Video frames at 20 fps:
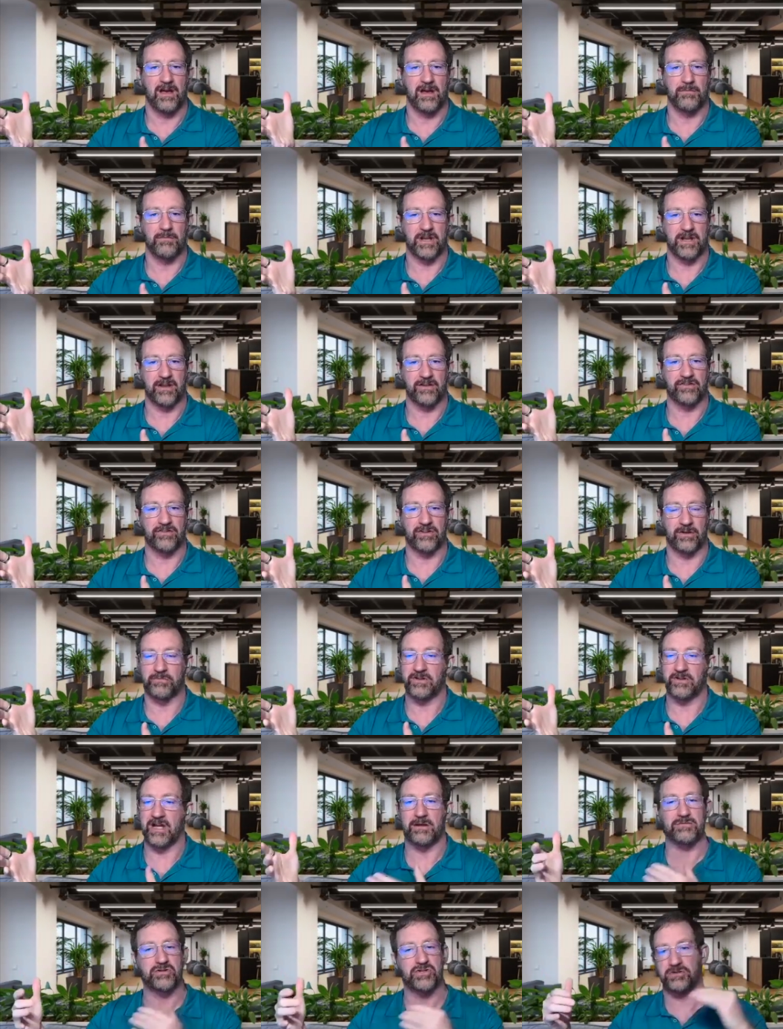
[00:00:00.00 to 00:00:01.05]
Because
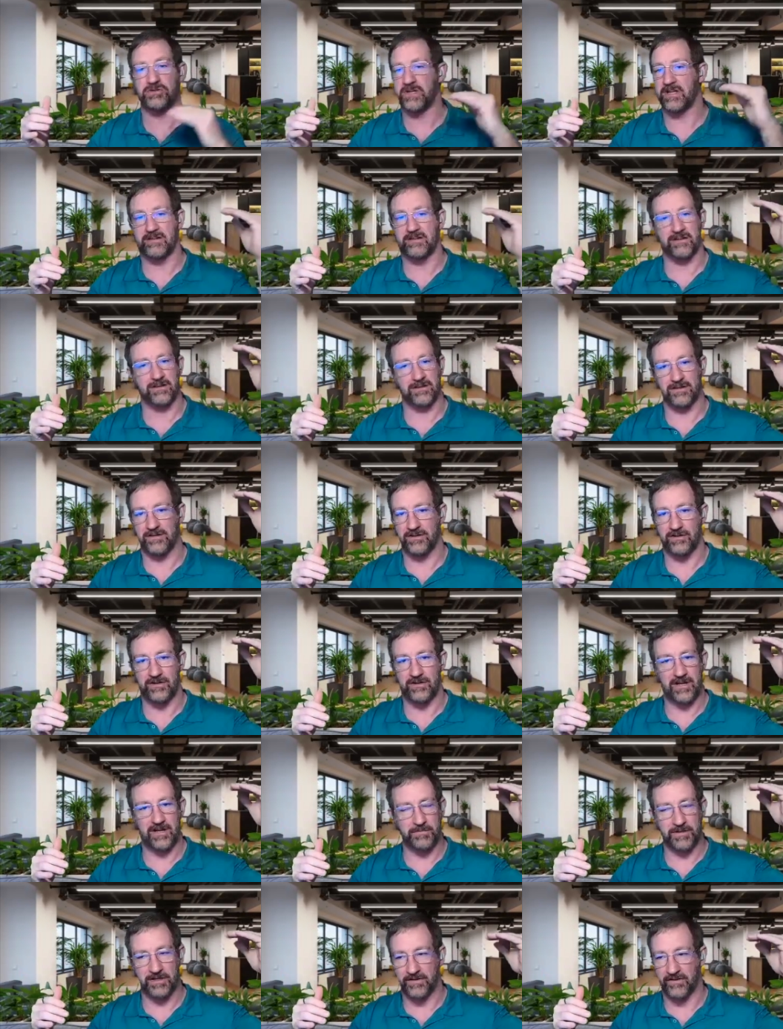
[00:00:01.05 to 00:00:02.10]
sometimes you need to
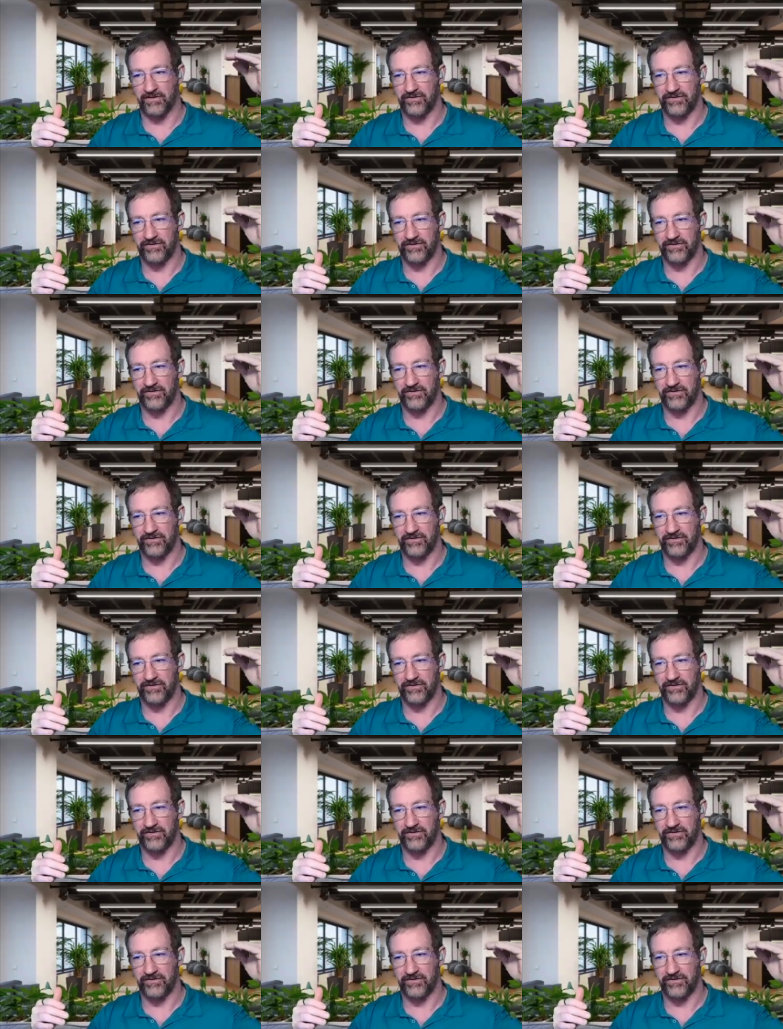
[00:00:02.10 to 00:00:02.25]
be able to